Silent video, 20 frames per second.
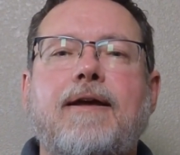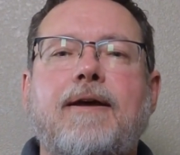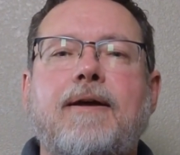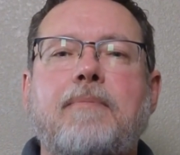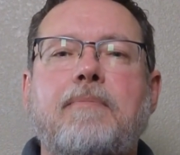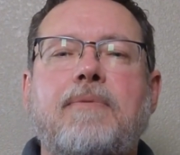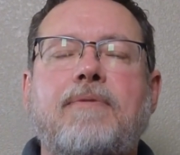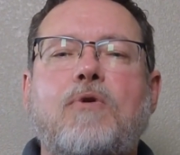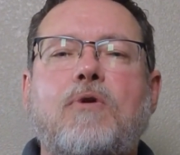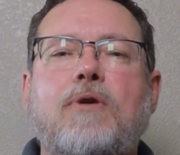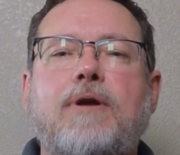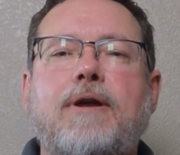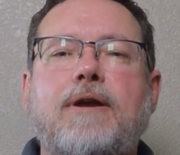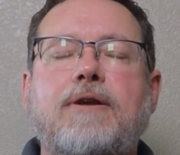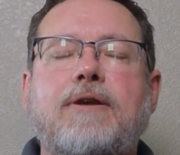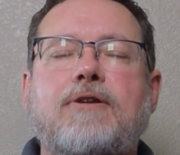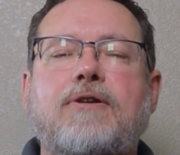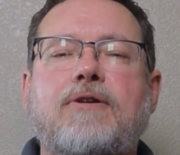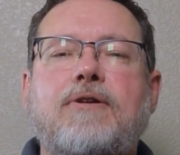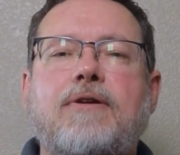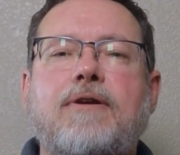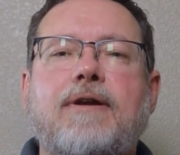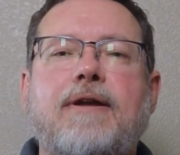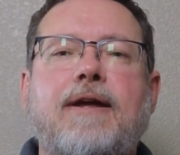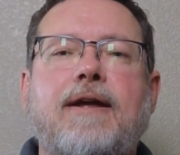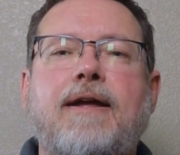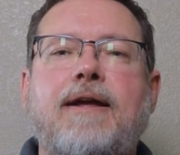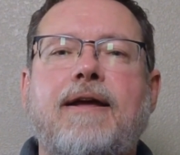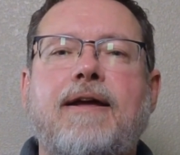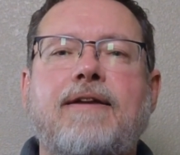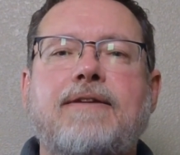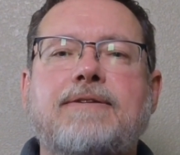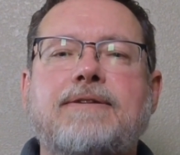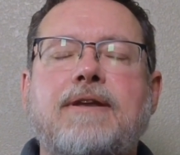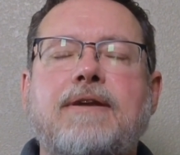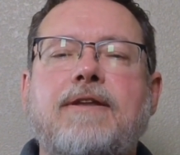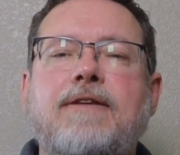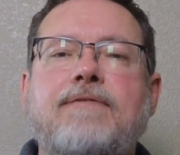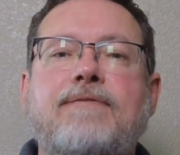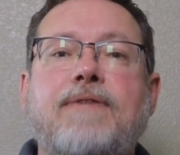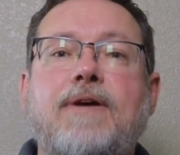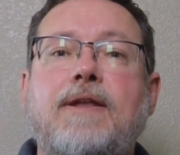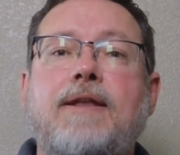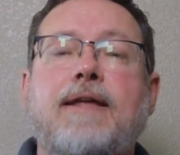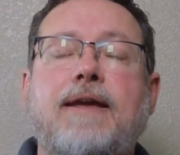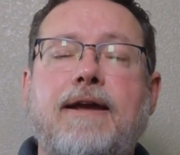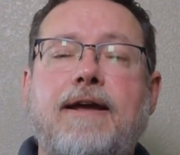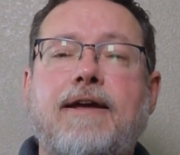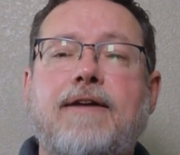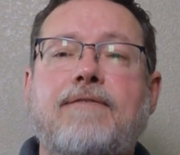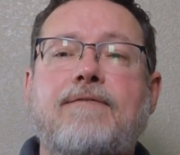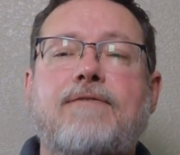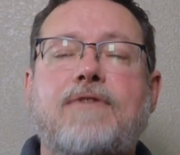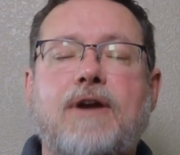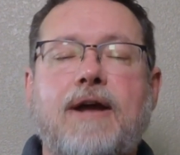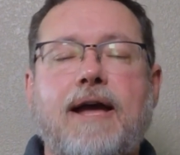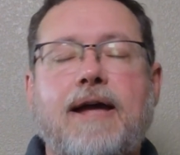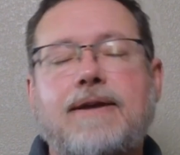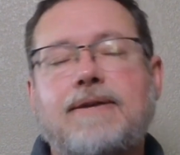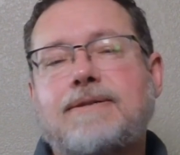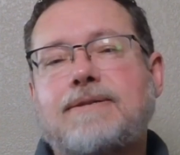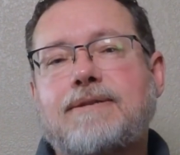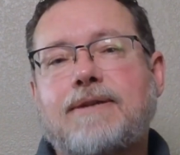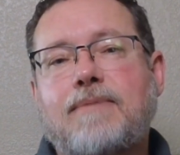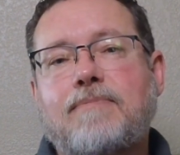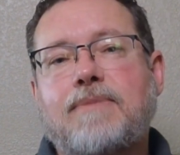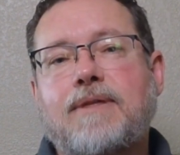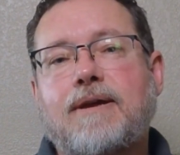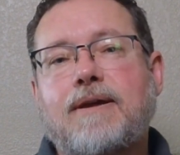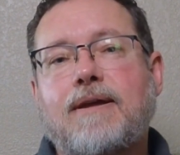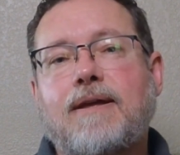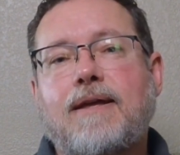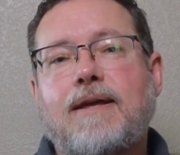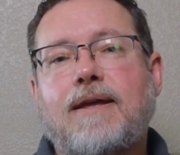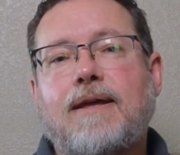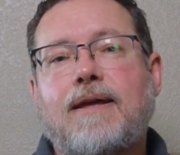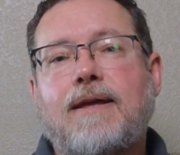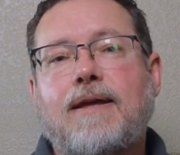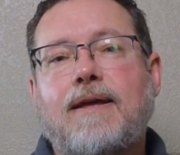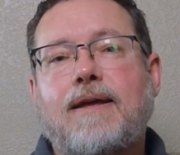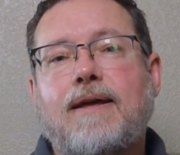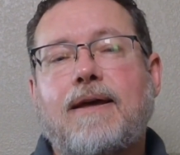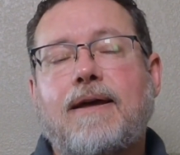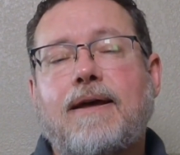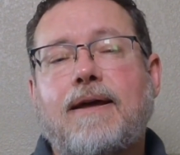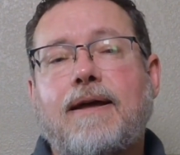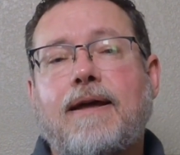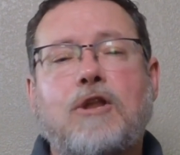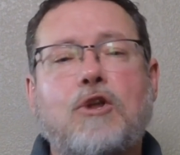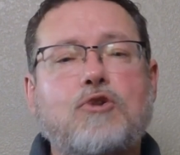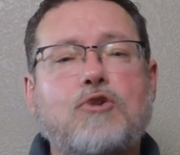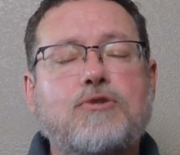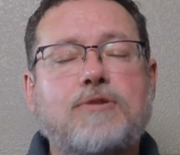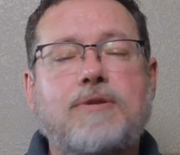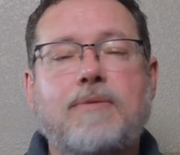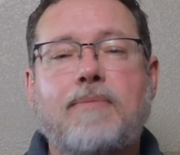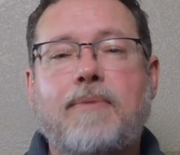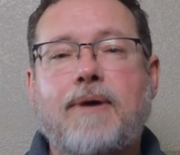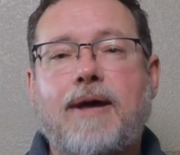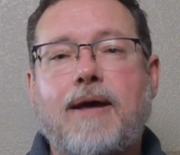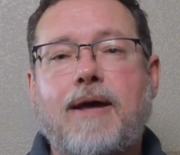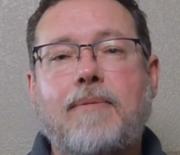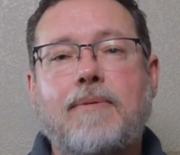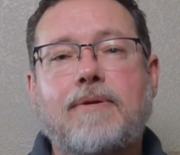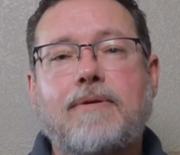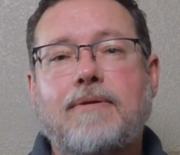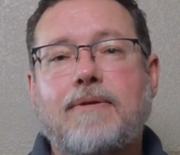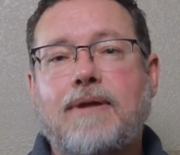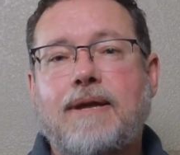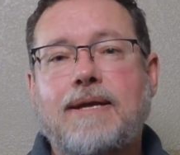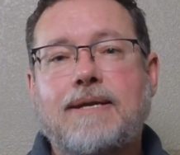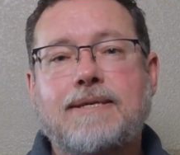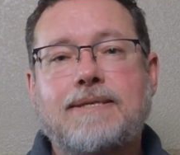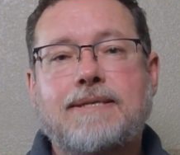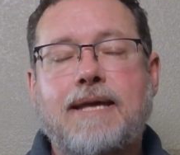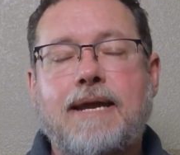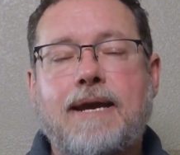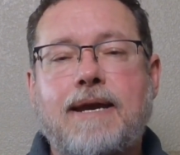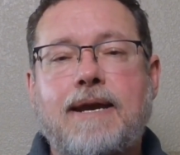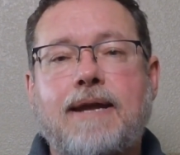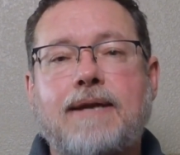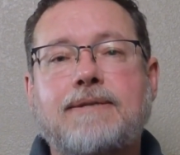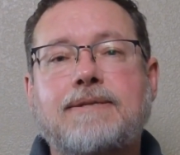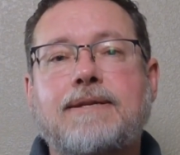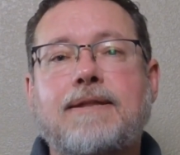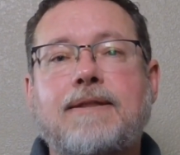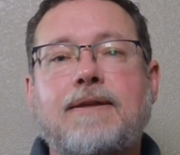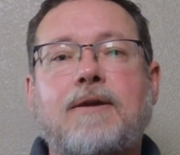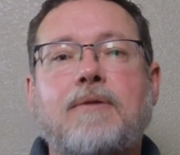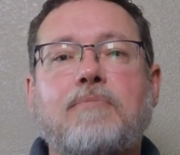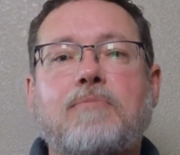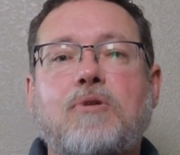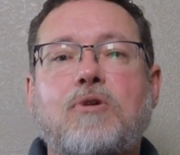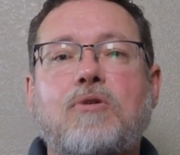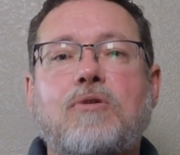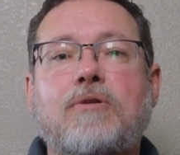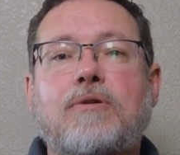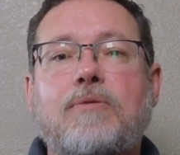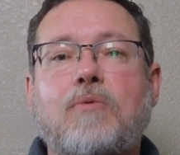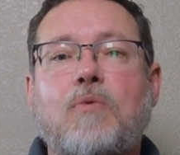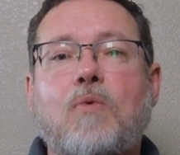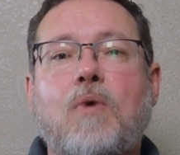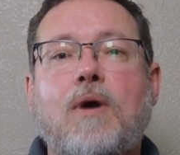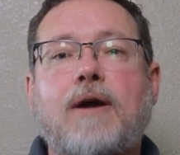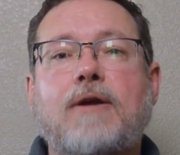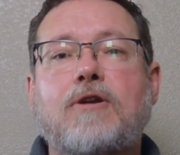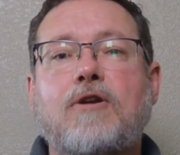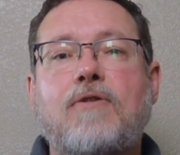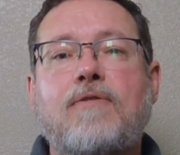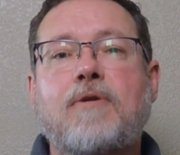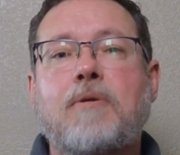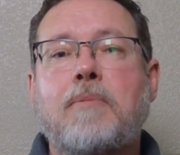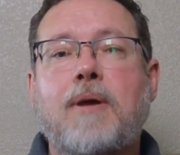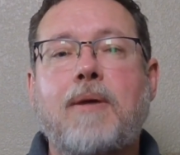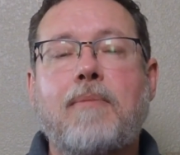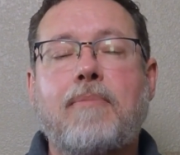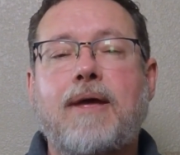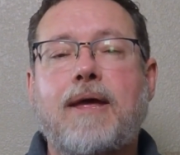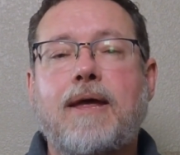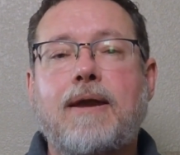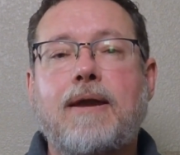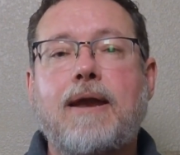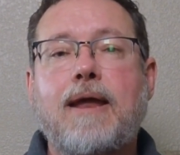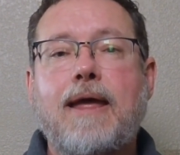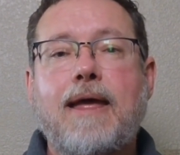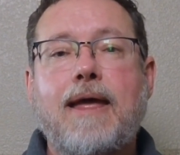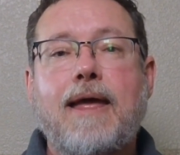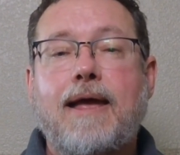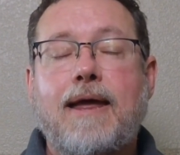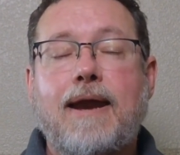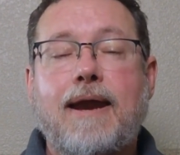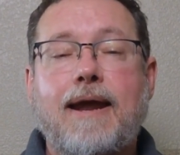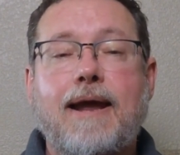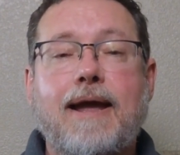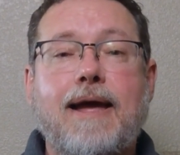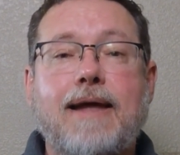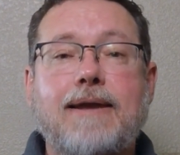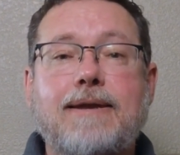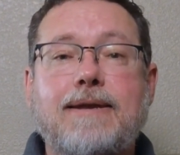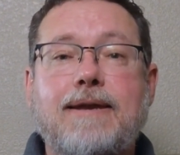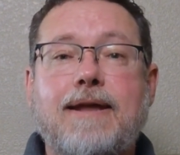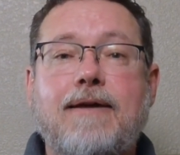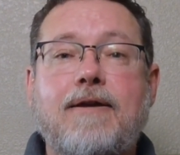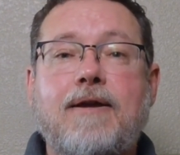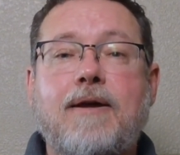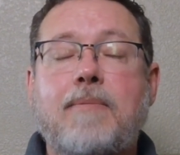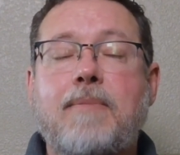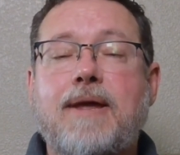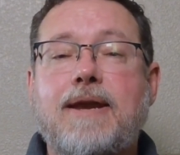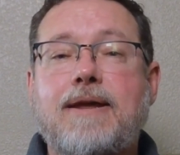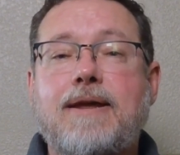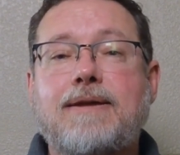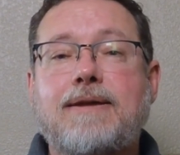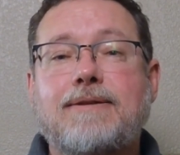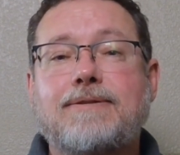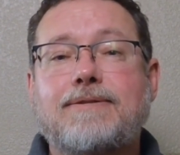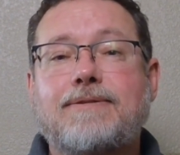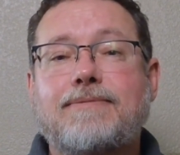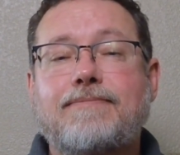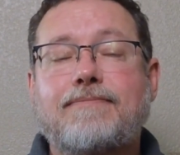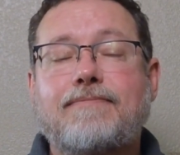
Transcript: Before I turned, I suddenly felt like I had forgotten something. I closed the Bible, I set it next to the computer, walked over to my bed, and I got down on my knees.